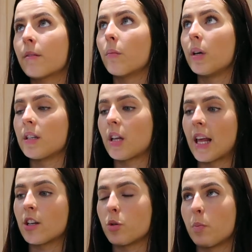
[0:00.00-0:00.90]
window
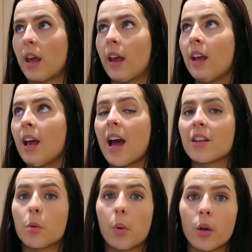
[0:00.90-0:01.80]
ledge bit
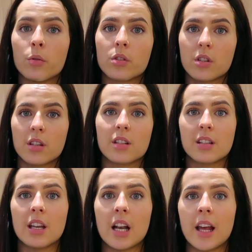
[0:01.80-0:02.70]
as opposed to the
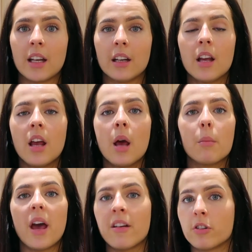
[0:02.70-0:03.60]
ceiling,
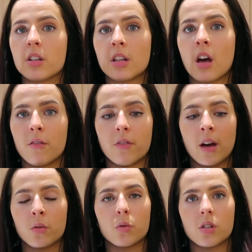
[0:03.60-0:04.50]
but everything that I
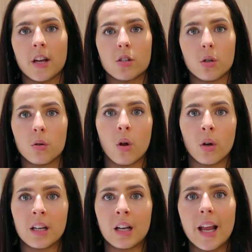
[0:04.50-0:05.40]
found was like too
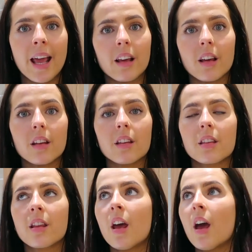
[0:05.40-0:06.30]
long in
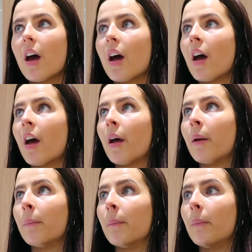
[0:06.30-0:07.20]
length,
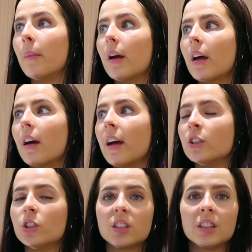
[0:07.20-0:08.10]

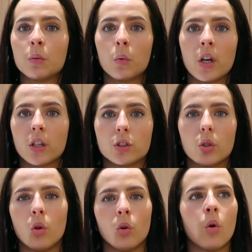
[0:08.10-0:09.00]
and just didn't work at
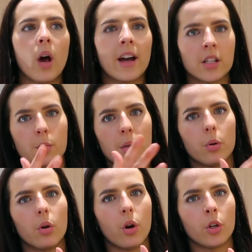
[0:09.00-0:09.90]
all, or had to be
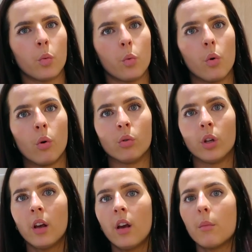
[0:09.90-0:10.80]
put on a
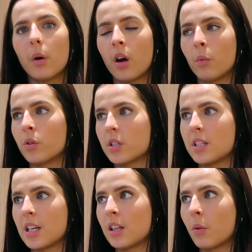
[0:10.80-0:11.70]
wall. But I
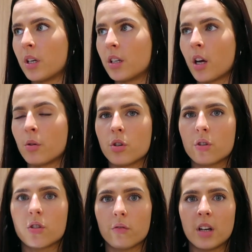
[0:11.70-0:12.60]
wanted it in the window
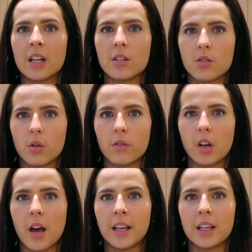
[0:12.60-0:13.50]
just to really sort of
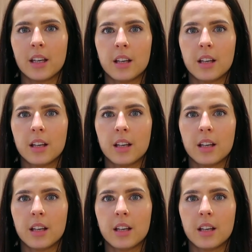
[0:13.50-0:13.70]
like